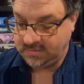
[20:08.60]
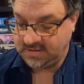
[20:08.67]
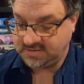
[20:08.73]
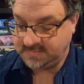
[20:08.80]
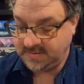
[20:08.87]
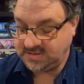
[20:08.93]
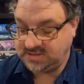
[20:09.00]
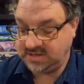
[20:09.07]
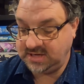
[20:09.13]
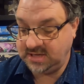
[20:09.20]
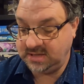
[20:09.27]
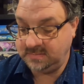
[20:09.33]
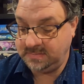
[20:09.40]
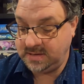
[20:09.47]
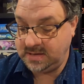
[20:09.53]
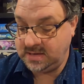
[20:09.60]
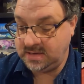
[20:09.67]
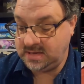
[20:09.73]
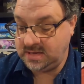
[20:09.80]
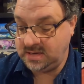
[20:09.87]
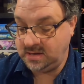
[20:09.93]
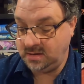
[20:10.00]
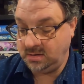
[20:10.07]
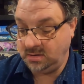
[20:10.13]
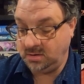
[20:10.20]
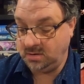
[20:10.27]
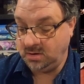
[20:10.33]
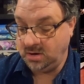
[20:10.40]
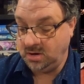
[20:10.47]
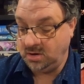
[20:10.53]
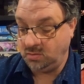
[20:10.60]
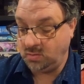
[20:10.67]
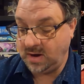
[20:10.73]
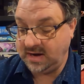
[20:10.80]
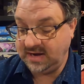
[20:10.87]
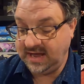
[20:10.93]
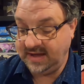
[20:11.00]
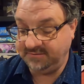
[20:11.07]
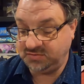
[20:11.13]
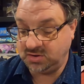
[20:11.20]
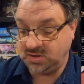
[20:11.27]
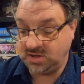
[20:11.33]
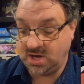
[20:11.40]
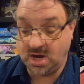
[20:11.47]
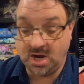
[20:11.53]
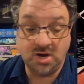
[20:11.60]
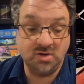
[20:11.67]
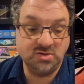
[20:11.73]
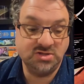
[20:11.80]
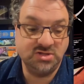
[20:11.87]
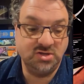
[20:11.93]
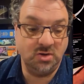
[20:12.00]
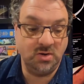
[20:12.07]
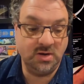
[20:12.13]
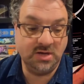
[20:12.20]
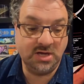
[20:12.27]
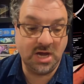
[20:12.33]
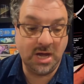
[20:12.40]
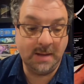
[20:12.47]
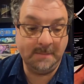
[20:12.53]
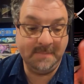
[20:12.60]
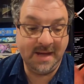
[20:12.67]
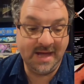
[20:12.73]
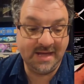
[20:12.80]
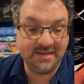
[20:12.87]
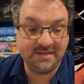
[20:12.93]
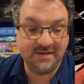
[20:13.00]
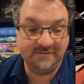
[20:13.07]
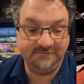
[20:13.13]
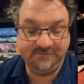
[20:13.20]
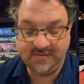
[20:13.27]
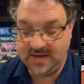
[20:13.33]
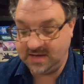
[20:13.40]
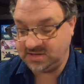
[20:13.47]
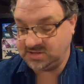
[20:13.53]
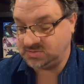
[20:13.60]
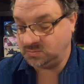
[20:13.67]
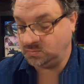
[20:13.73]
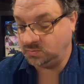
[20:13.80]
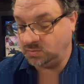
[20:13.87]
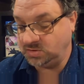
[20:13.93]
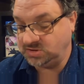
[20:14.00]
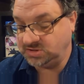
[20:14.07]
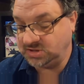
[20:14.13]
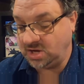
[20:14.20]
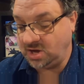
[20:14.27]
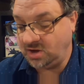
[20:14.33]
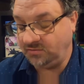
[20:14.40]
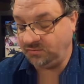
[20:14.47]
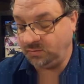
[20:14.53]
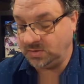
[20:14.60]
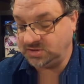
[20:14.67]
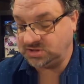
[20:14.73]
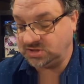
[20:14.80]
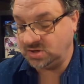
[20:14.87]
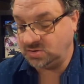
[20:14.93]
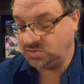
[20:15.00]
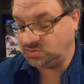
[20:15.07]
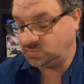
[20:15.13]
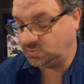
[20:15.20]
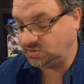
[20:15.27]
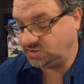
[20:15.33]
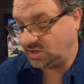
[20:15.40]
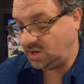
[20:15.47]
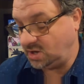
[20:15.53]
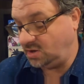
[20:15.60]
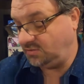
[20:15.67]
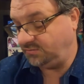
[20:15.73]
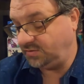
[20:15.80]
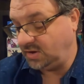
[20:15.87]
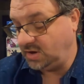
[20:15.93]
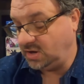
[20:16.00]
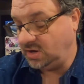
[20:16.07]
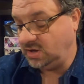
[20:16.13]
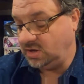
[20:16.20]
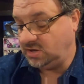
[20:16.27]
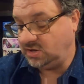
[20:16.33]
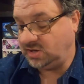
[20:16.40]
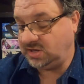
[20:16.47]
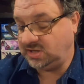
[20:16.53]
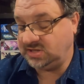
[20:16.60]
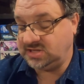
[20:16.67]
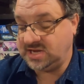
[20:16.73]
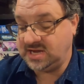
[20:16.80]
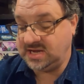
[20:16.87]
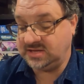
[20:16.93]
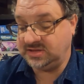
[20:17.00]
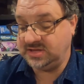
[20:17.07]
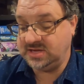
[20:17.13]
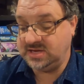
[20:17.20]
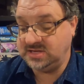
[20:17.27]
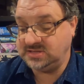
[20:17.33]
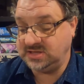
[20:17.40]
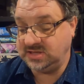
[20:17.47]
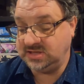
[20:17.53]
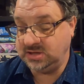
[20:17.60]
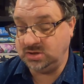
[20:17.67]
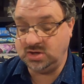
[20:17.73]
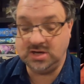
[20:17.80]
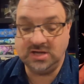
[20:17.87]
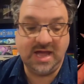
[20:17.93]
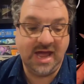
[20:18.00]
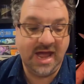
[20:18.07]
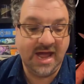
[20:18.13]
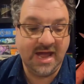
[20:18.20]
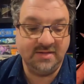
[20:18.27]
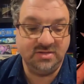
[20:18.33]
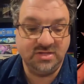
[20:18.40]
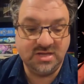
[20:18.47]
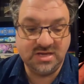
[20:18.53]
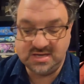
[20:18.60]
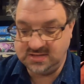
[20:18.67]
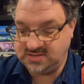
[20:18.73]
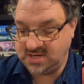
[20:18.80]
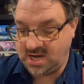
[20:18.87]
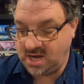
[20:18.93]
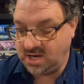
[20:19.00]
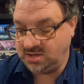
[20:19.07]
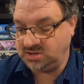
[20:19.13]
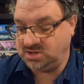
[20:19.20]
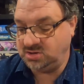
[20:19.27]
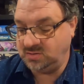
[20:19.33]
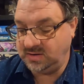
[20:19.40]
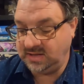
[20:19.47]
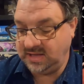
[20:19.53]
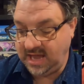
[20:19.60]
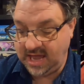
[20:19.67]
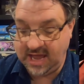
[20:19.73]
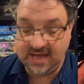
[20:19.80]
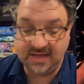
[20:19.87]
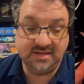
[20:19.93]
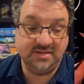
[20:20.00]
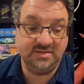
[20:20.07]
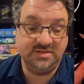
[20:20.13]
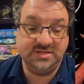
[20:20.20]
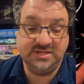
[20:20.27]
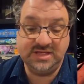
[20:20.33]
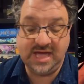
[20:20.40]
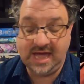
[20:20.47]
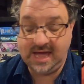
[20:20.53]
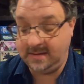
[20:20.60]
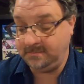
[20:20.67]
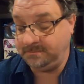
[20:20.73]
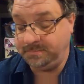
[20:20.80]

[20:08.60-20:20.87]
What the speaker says: it's basically going to be here right after the cards during combat effects resolve. Once those resolve, you're going to take these and then you're going to add these onto it at that